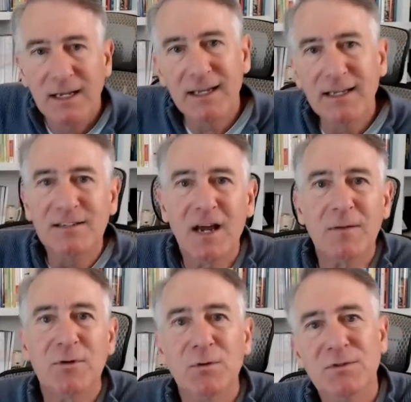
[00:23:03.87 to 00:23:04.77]

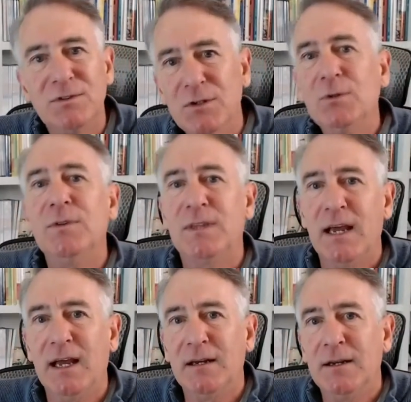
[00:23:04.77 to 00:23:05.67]
Anytime you do
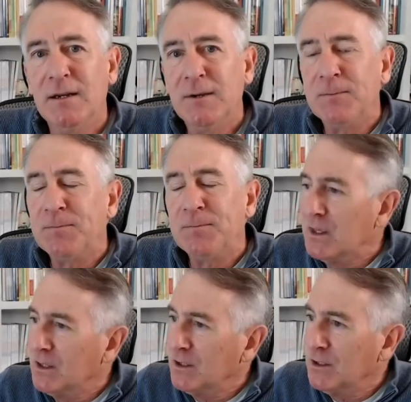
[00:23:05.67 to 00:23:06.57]
that,
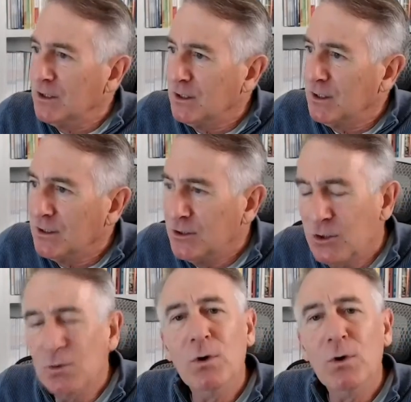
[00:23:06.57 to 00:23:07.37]
you